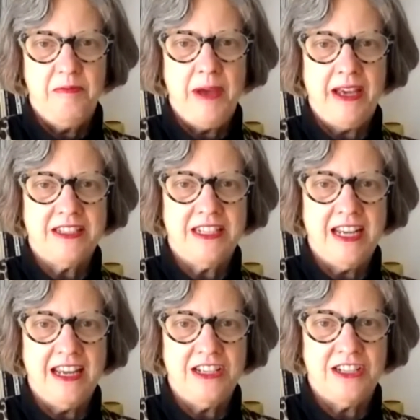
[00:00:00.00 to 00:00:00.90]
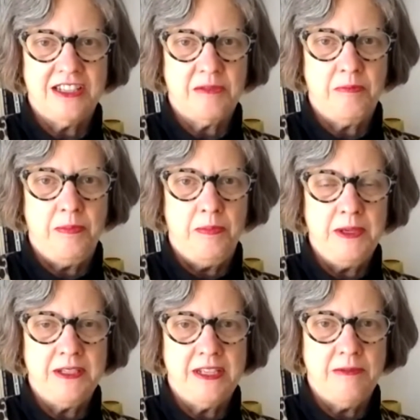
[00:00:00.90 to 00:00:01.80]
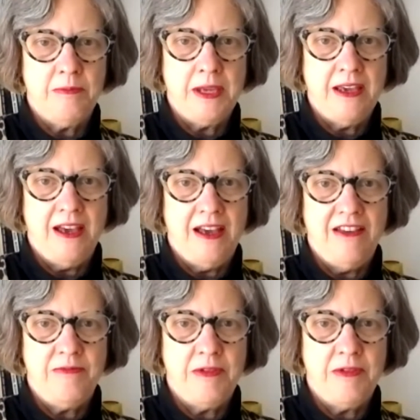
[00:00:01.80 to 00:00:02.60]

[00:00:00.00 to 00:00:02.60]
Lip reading: Backstage, it's a busy beehive